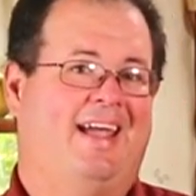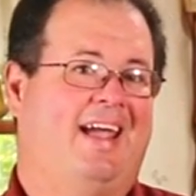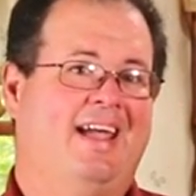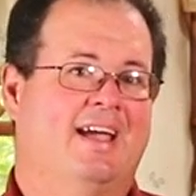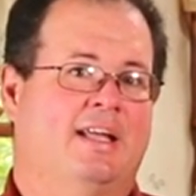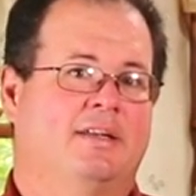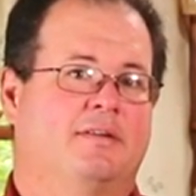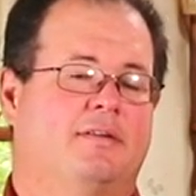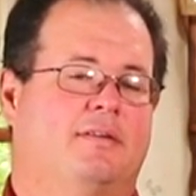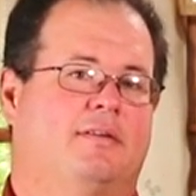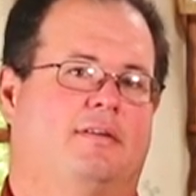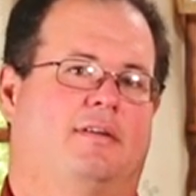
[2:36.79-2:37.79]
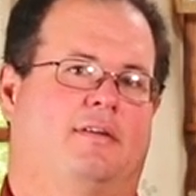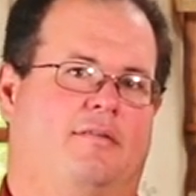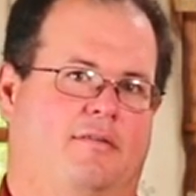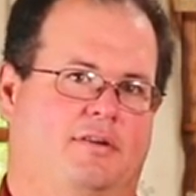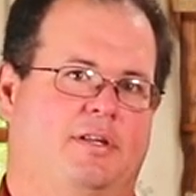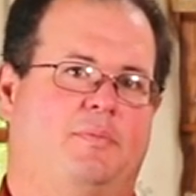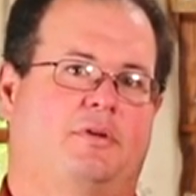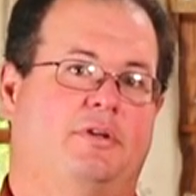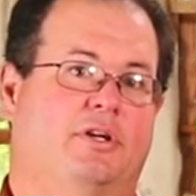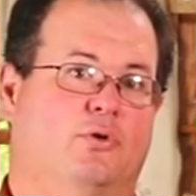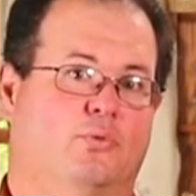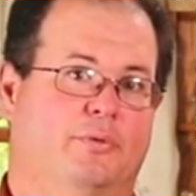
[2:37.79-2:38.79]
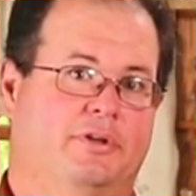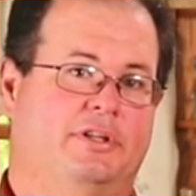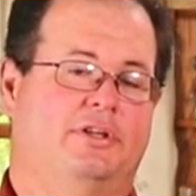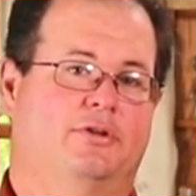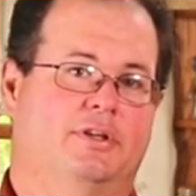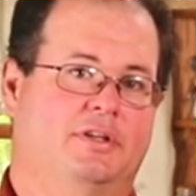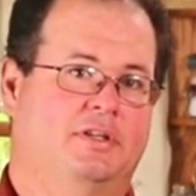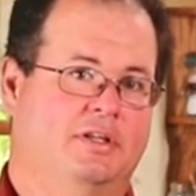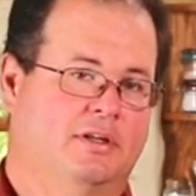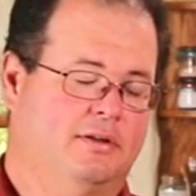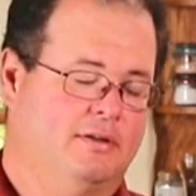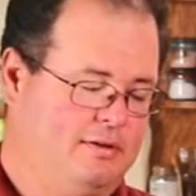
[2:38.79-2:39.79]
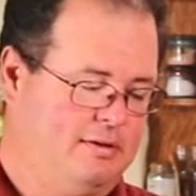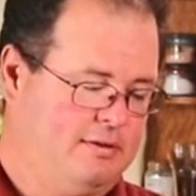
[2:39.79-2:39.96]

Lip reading: And they're typically a really good deal.